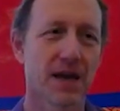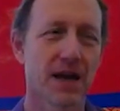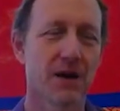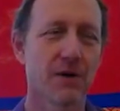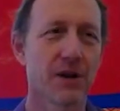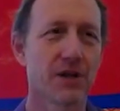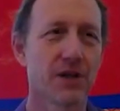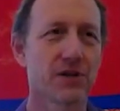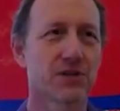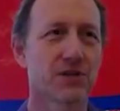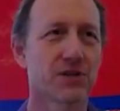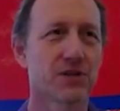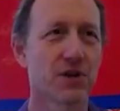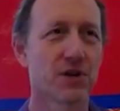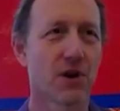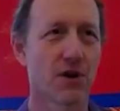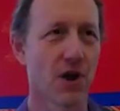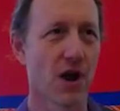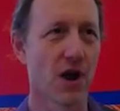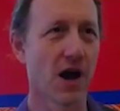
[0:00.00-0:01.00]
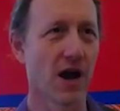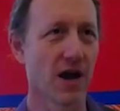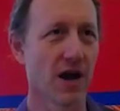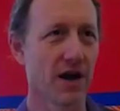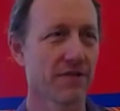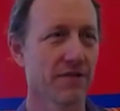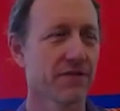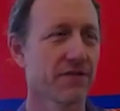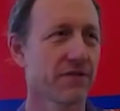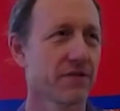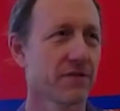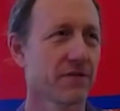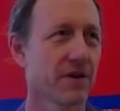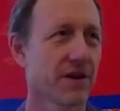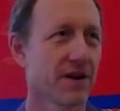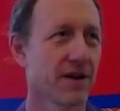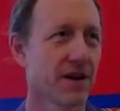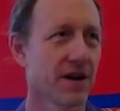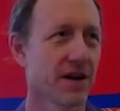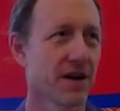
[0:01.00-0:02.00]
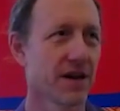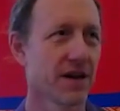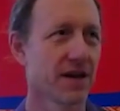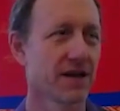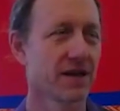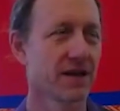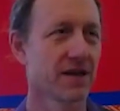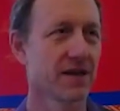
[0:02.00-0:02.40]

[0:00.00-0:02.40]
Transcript: I want to start off uh,